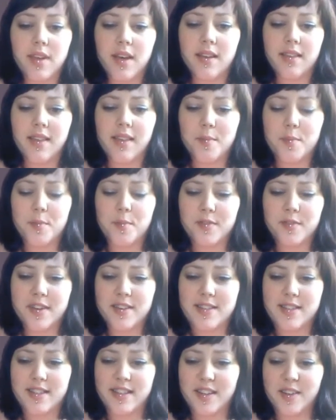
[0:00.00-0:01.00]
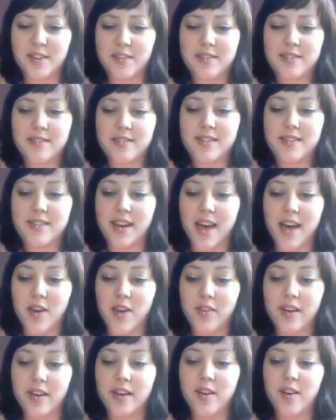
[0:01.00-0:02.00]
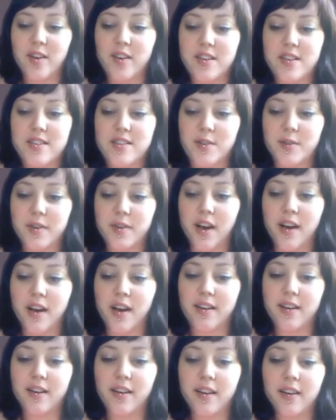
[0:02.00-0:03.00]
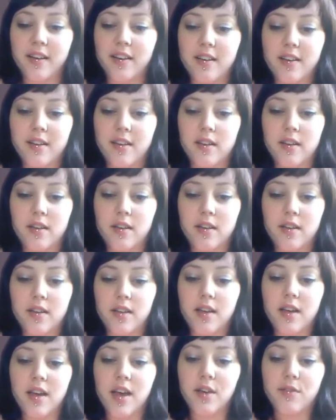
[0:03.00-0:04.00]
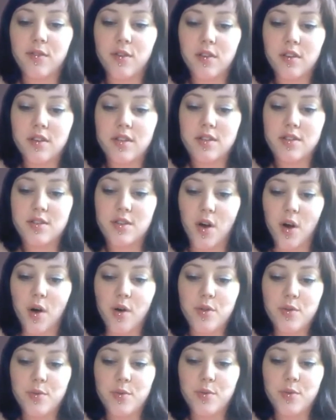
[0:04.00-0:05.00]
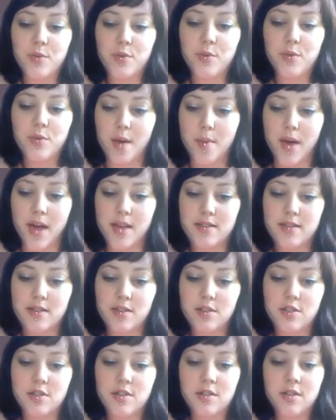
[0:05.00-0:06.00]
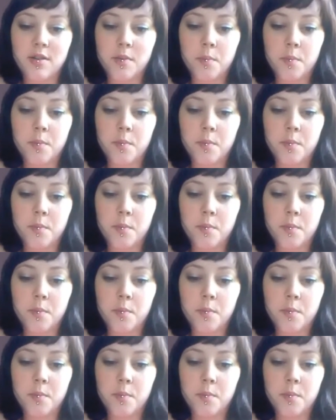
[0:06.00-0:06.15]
"And that prevented you," said Henry, earnestly regarding her. "Have you looked into all the rooms in that passage?"